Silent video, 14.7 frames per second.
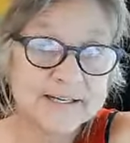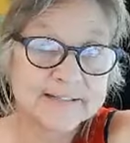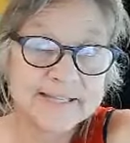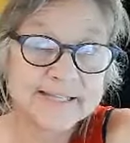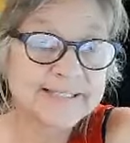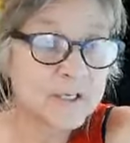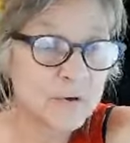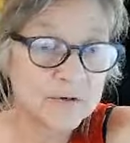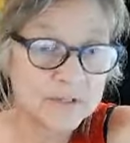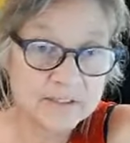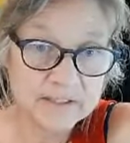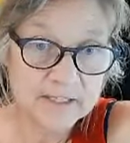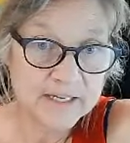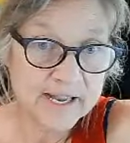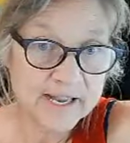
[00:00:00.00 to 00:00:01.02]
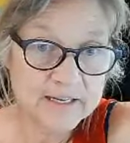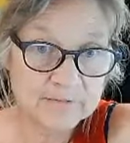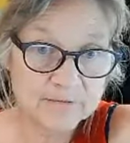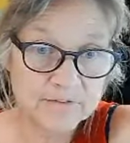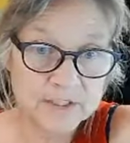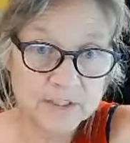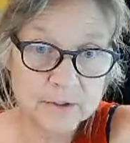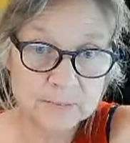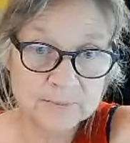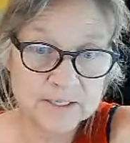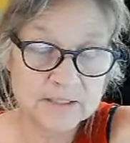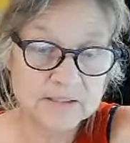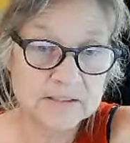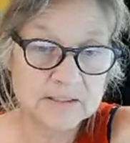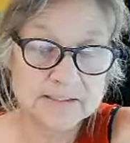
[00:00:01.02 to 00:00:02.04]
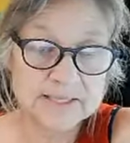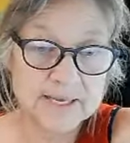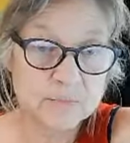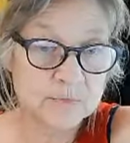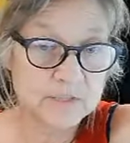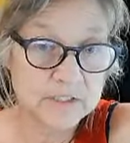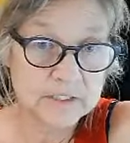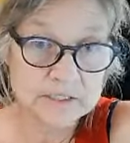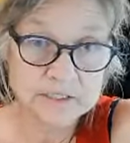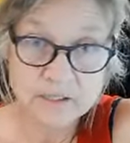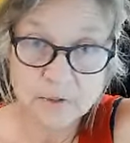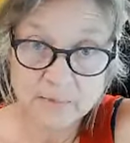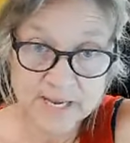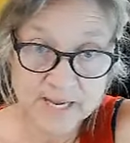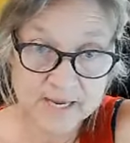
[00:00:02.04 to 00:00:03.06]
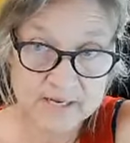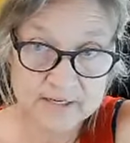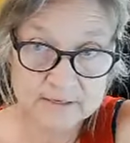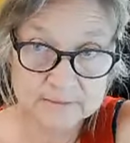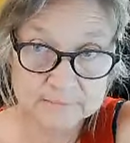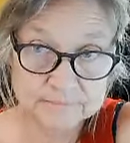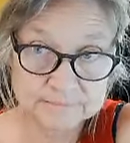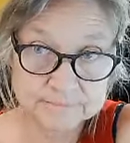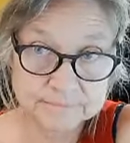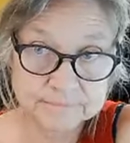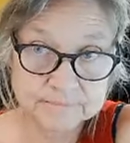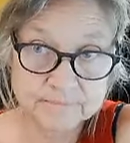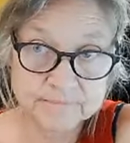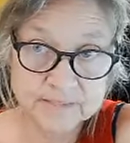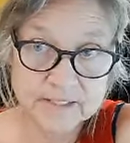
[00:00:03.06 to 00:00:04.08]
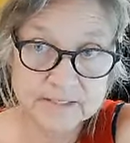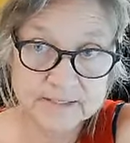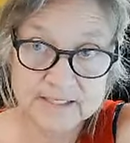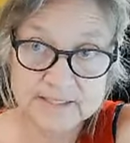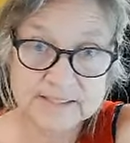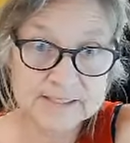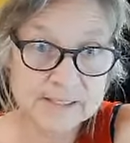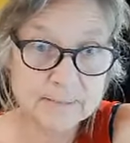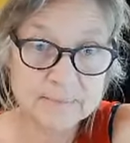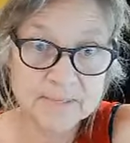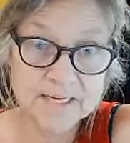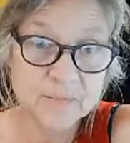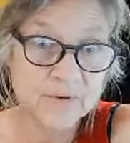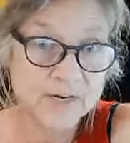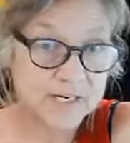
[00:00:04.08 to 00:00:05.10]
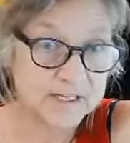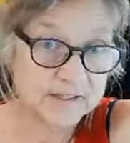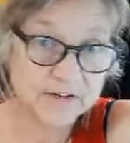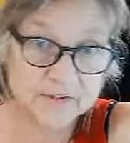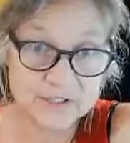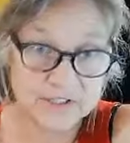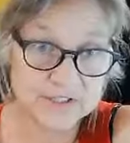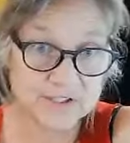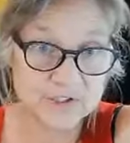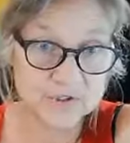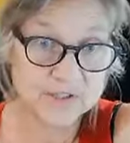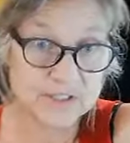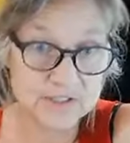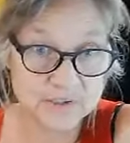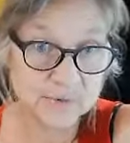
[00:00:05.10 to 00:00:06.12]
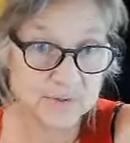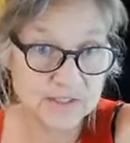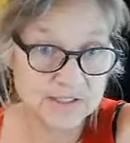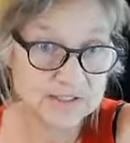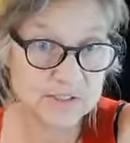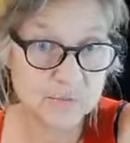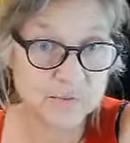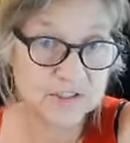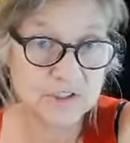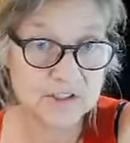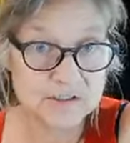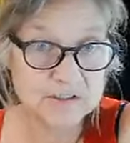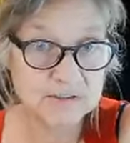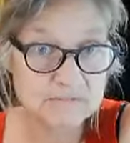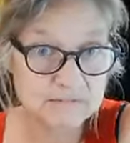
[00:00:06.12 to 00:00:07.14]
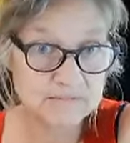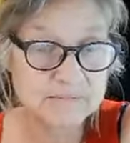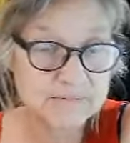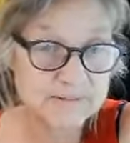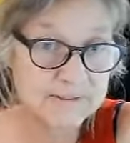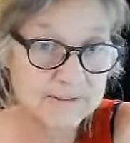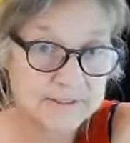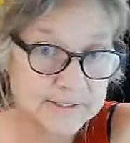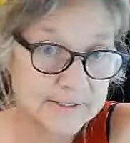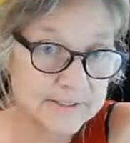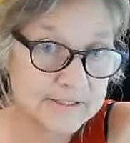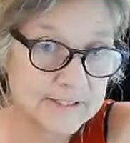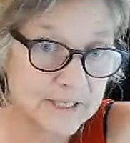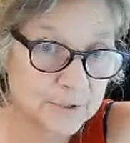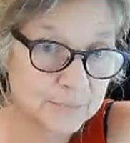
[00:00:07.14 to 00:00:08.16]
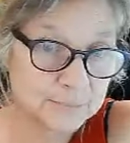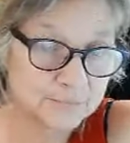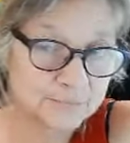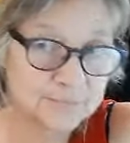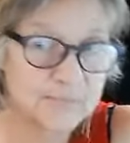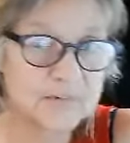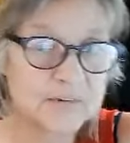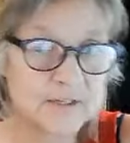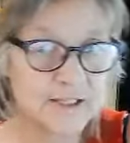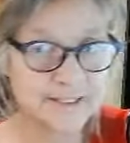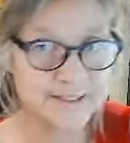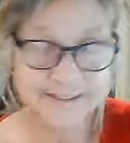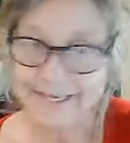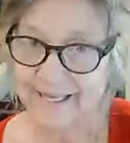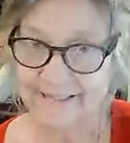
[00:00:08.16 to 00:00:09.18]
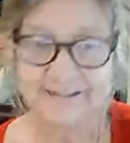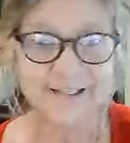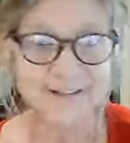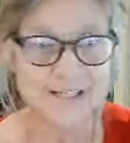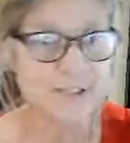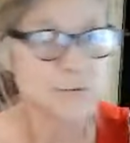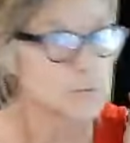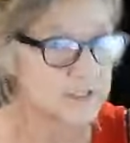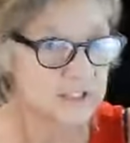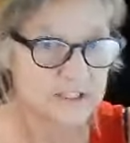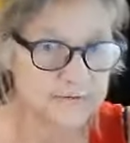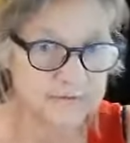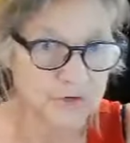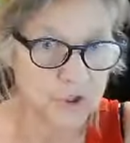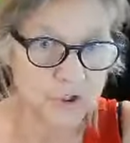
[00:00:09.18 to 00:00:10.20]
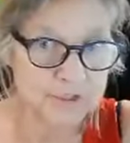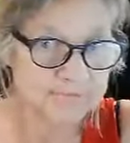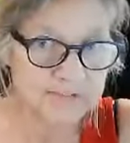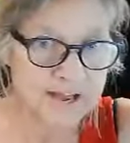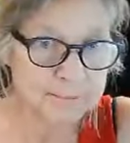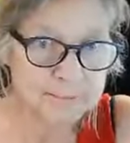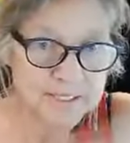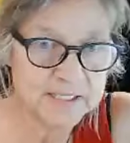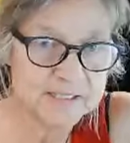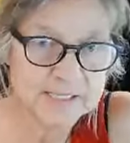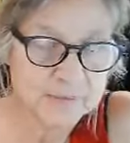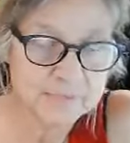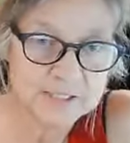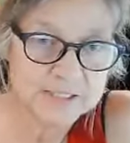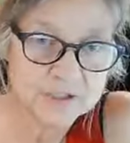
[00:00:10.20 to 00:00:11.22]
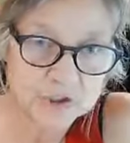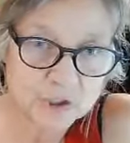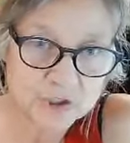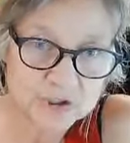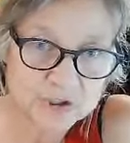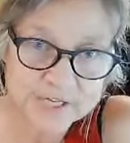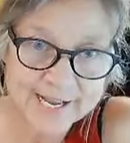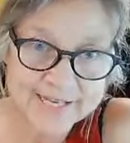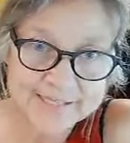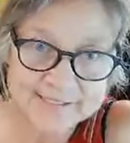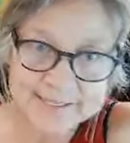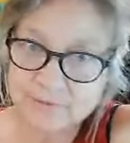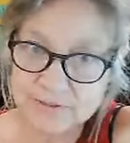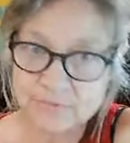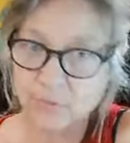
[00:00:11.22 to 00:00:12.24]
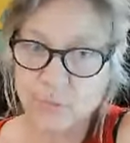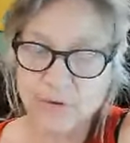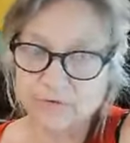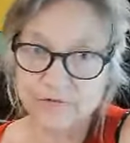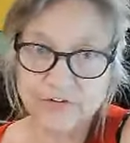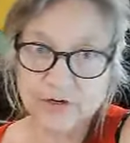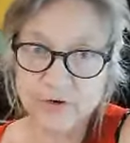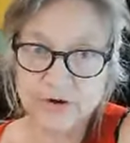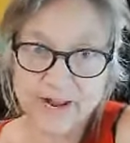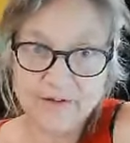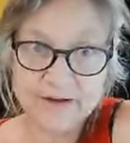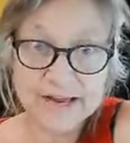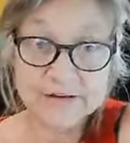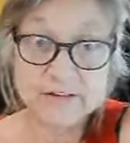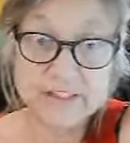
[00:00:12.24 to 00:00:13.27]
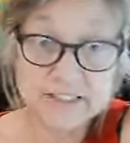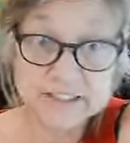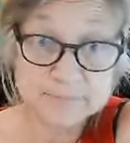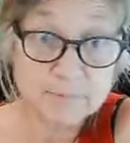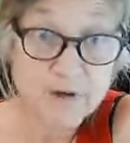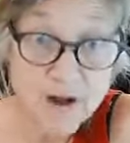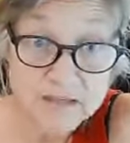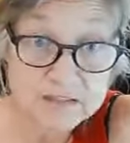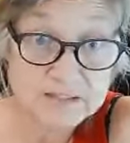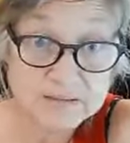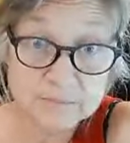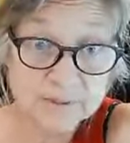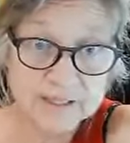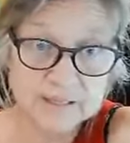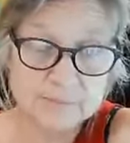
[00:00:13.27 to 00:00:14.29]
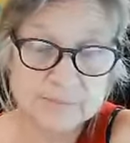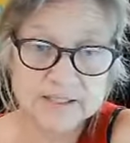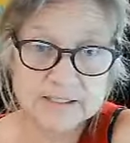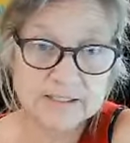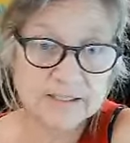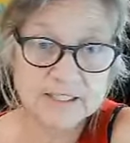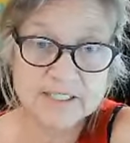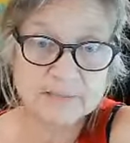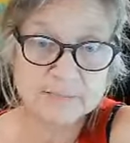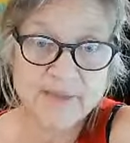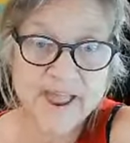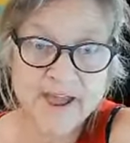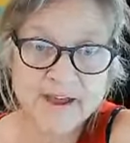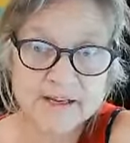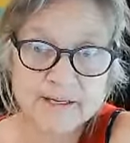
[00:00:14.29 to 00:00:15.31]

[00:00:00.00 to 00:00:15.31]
That's the only thing I can figure because the sound was so bad that somebody went in there and just started doing the switches. So, and this was the first five minutes I was in church, guys. I was figuring out how could this possibly be this bad.